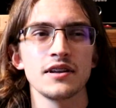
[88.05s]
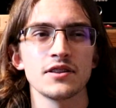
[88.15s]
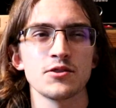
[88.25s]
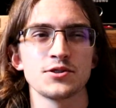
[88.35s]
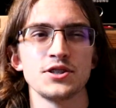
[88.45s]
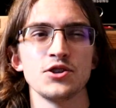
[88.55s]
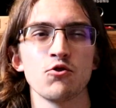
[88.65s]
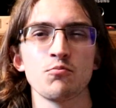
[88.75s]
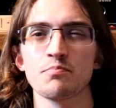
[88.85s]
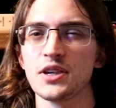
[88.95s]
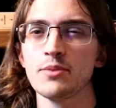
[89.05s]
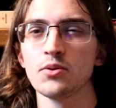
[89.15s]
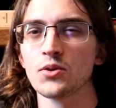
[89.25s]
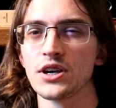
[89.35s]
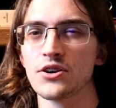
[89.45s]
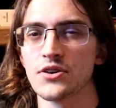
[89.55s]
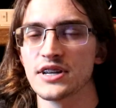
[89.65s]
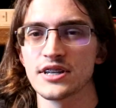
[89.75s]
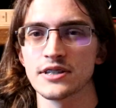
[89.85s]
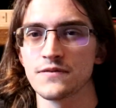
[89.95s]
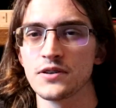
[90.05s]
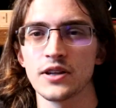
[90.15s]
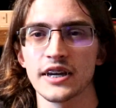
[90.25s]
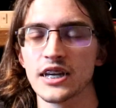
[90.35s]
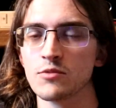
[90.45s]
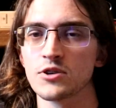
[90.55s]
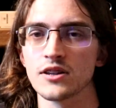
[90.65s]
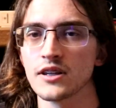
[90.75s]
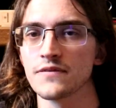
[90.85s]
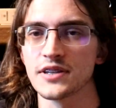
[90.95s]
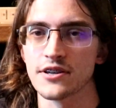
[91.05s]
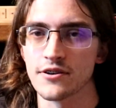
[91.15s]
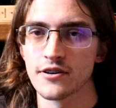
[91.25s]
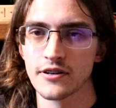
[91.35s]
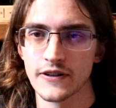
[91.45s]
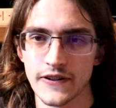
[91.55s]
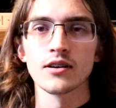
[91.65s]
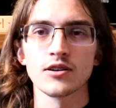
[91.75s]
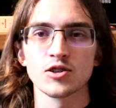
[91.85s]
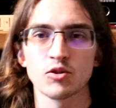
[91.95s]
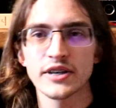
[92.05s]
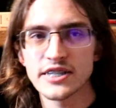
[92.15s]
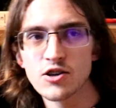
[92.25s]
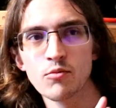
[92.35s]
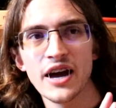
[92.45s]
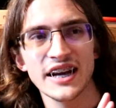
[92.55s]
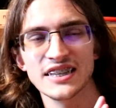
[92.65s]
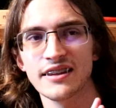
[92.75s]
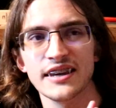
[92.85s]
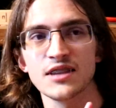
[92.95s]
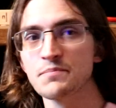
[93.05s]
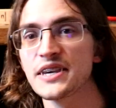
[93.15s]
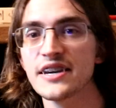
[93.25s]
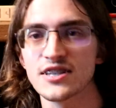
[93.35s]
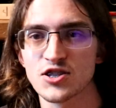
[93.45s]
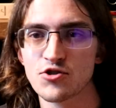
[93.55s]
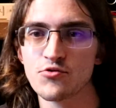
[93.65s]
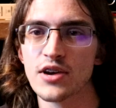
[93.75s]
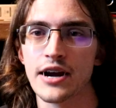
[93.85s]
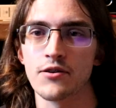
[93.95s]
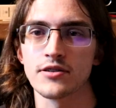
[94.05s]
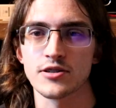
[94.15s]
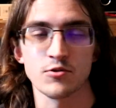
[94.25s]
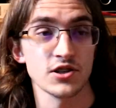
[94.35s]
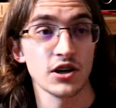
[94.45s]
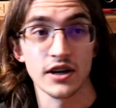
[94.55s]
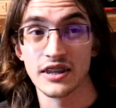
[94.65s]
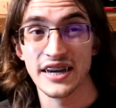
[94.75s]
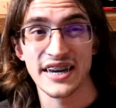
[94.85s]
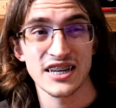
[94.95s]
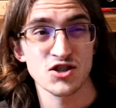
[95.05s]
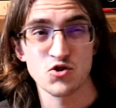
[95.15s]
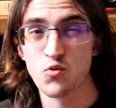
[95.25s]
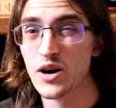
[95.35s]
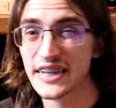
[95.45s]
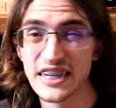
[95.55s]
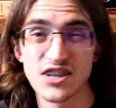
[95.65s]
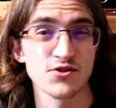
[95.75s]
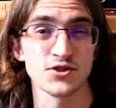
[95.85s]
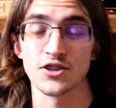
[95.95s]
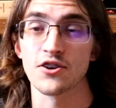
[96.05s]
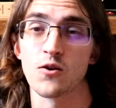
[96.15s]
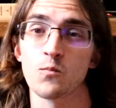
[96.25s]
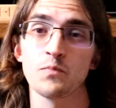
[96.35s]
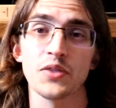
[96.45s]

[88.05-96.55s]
there's no people here and it doesn't feel like anyone lived here. So let's go back to like the PS2 era. So we're talking like 20 years ago.